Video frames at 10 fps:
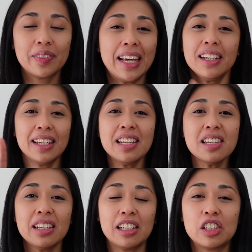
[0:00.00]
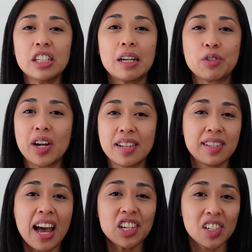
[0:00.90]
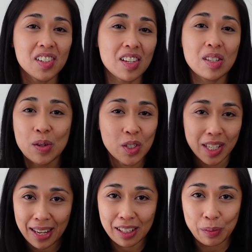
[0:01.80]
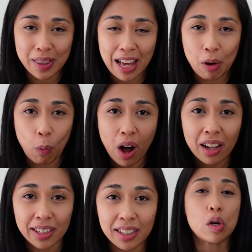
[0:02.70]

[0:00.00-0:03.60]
they could easily look up transactions associated with that wallet.